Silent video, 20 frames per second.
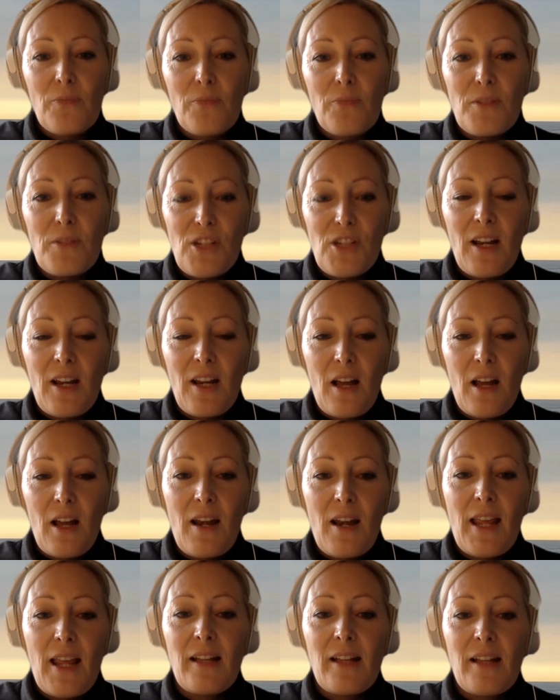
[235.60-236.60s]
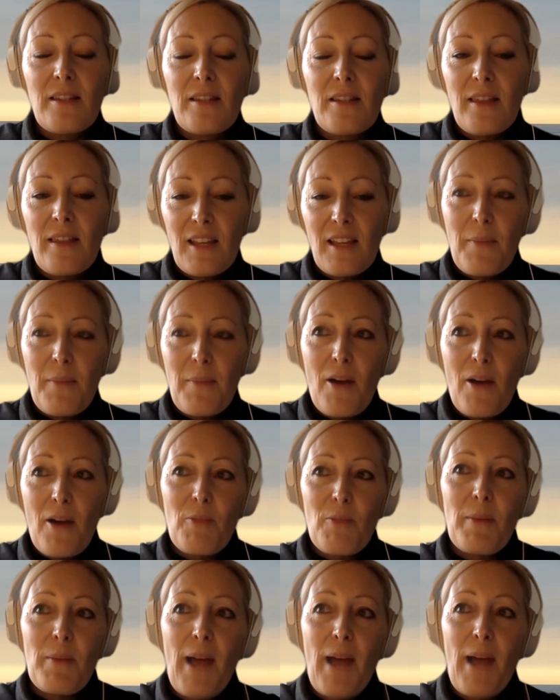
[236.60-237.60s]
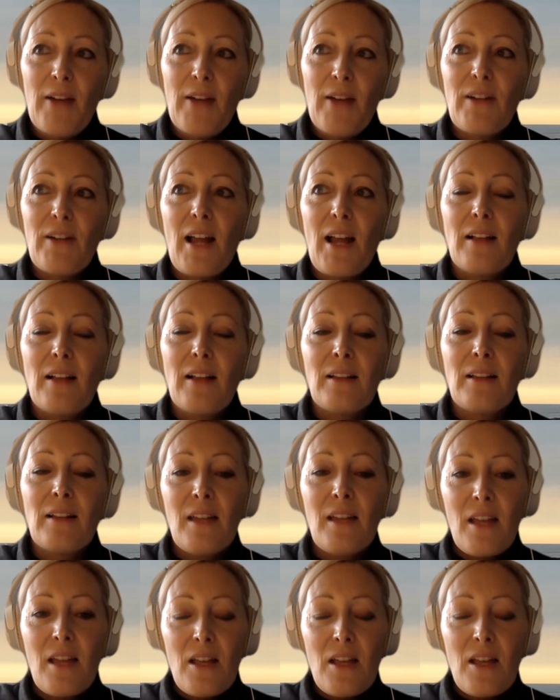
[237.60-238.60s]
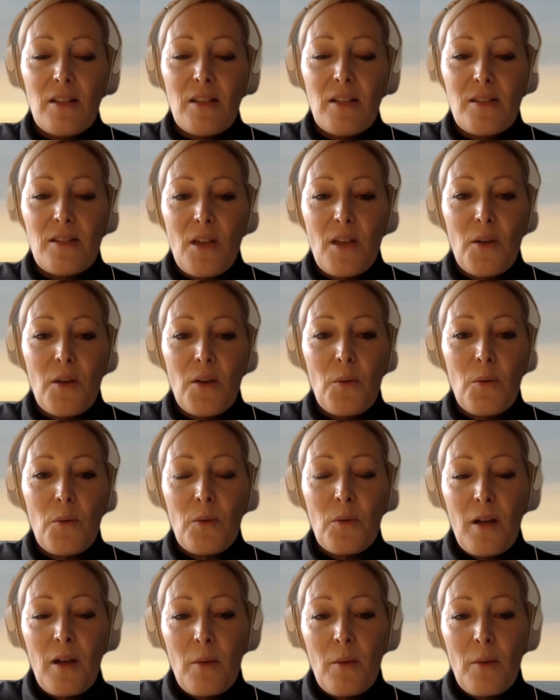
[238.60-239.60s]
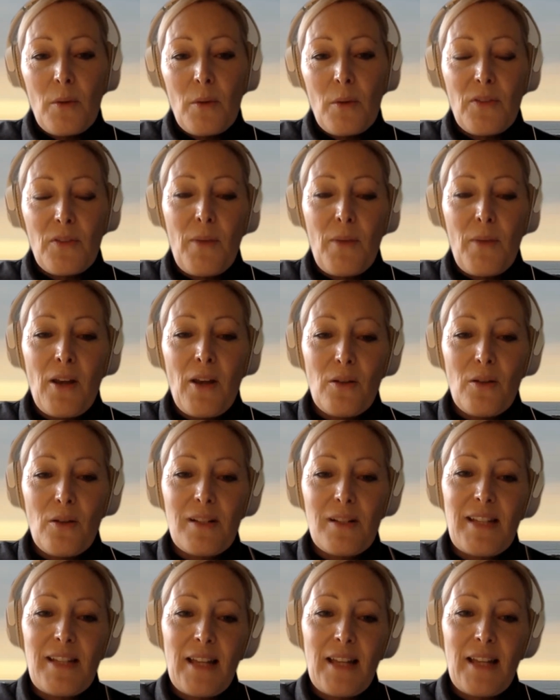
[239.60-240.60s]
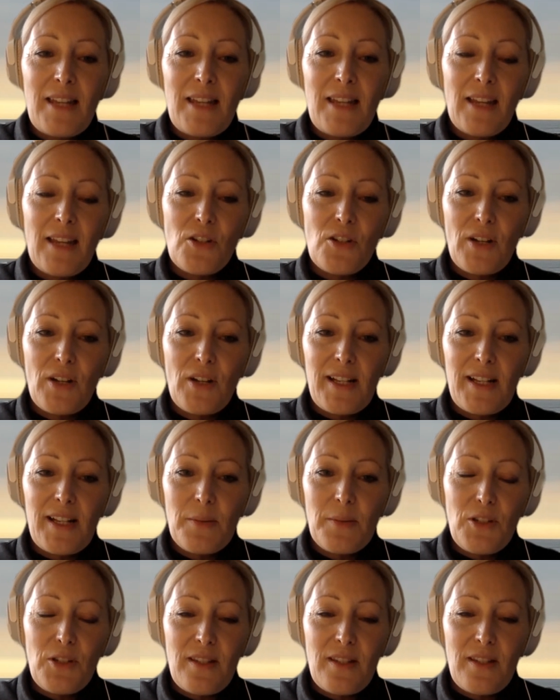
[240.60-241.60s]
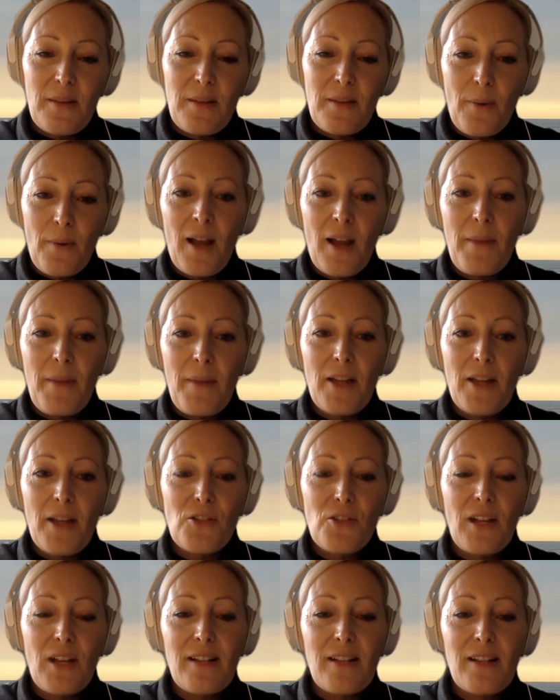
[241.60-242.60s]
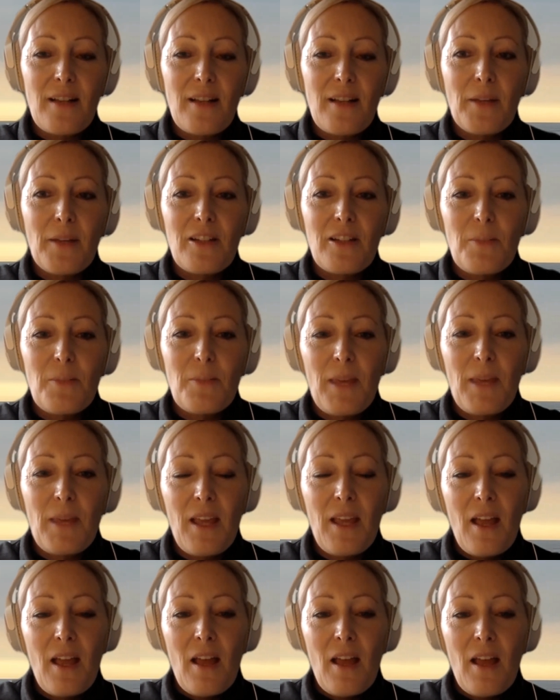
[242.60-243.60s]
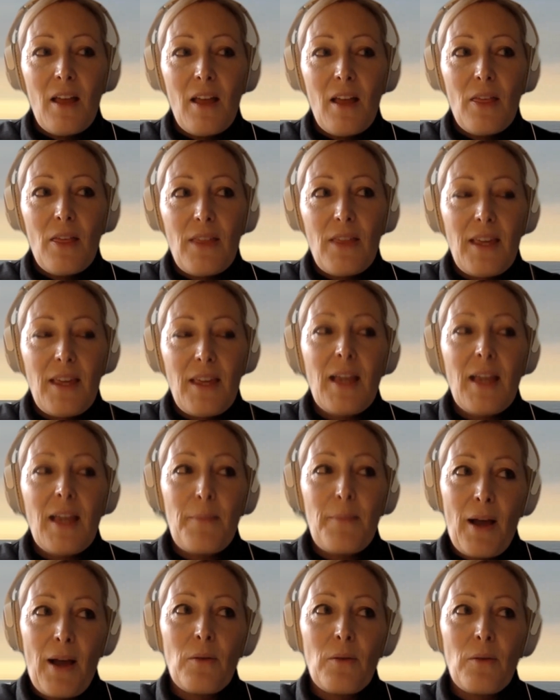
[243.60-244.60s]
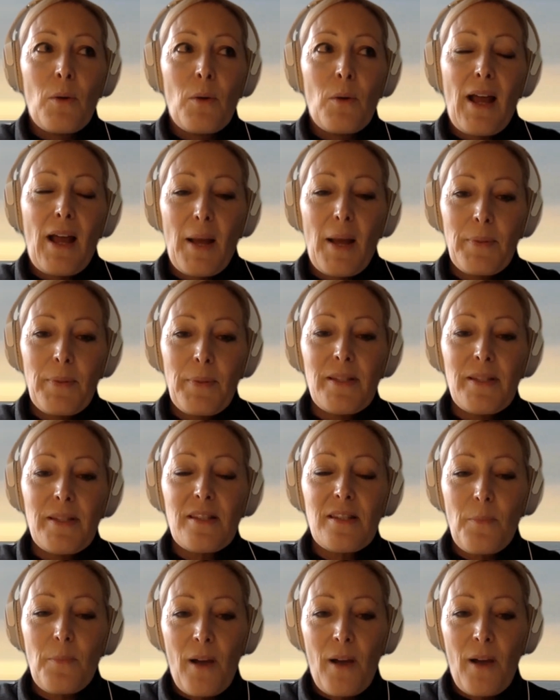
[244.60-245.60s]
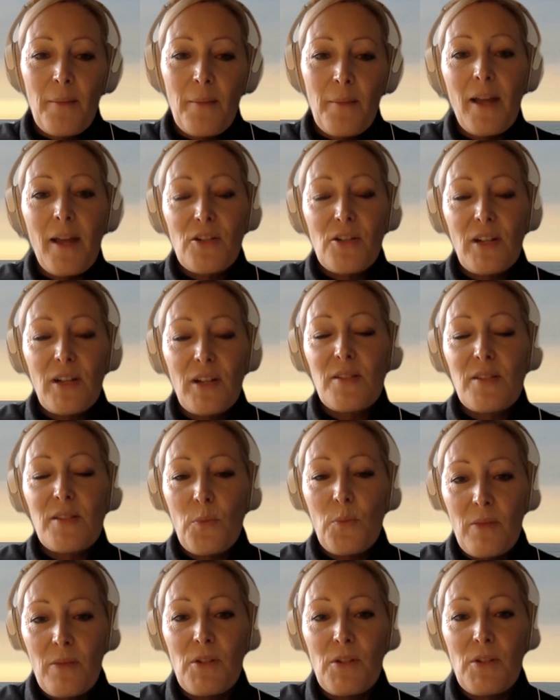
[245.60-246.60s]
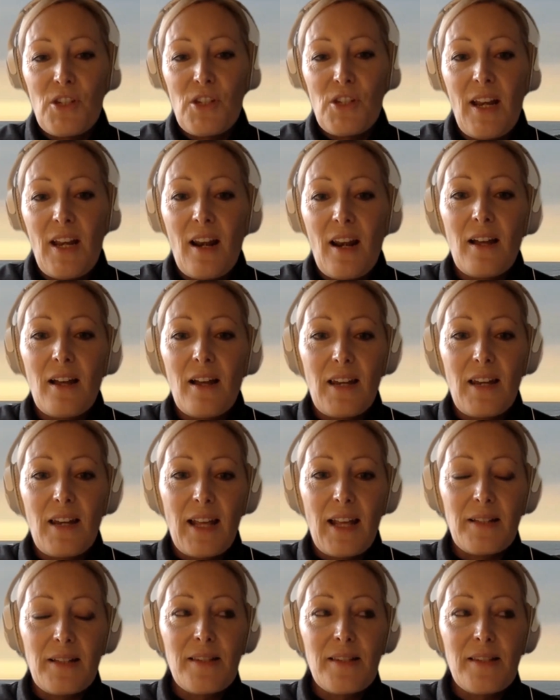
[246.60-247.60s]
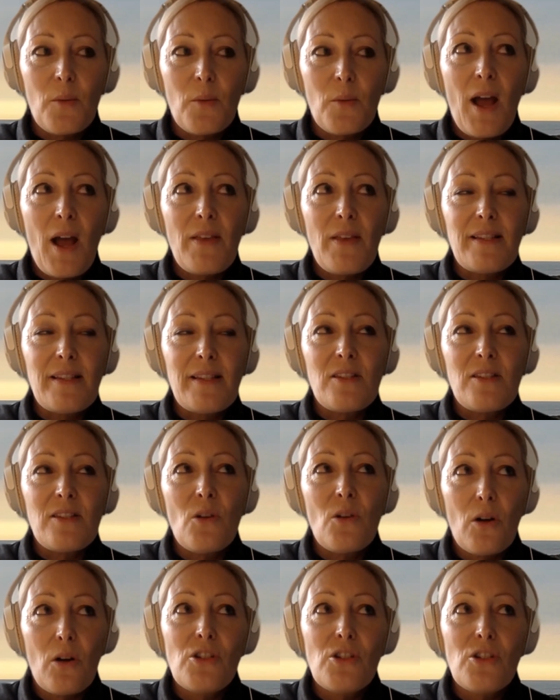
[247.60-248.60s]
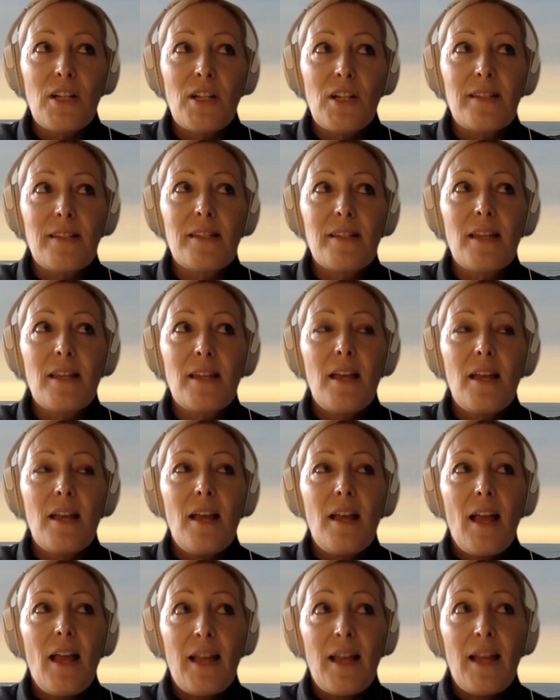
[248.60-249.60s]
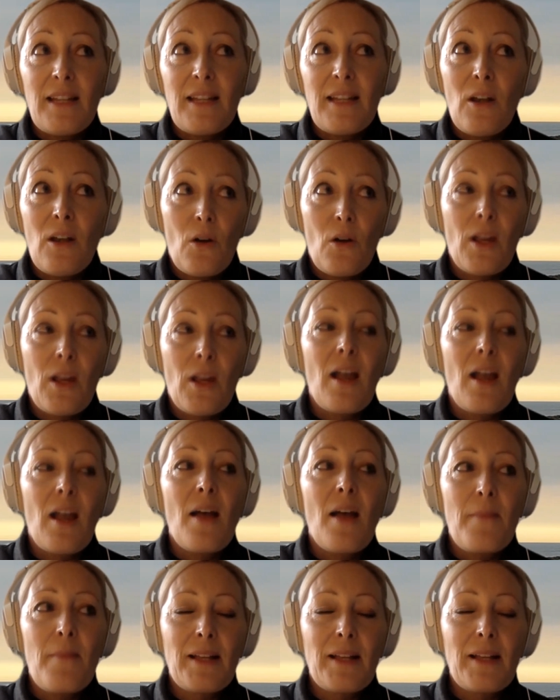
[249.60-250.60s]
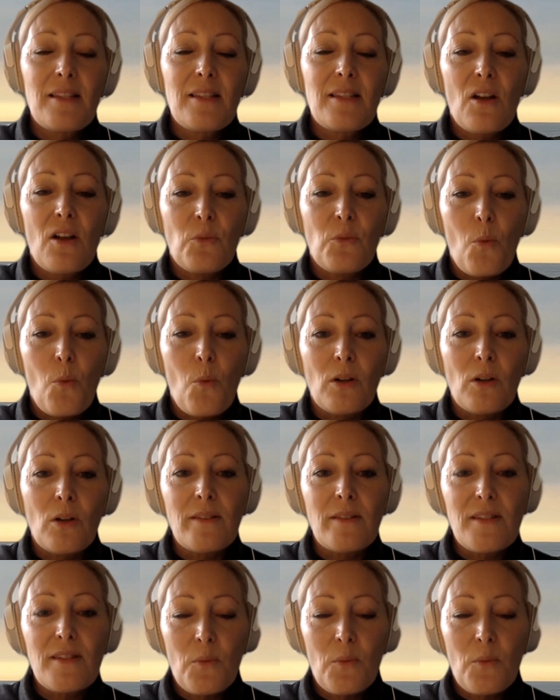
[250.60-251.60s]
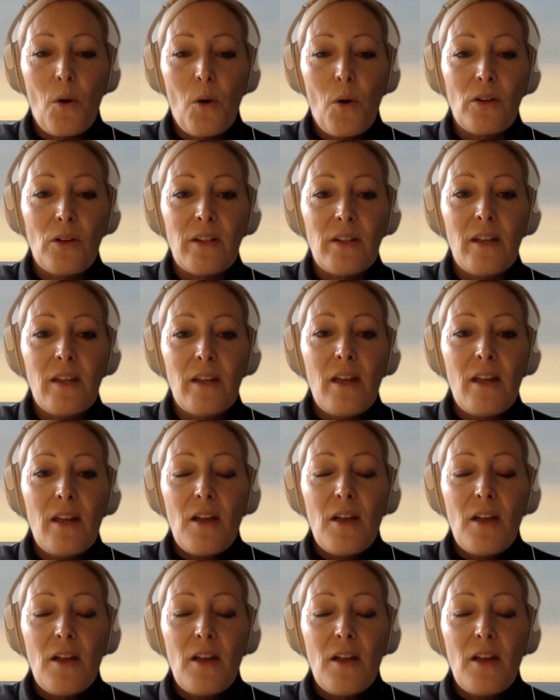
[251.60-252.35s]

of machine learning and to think about them in parallel. So one my long-standing interests, which is in biometrics, I'm going to be thinking about what happens to biometrics with machine learning. So where this is not just any longer a matter of one-to-one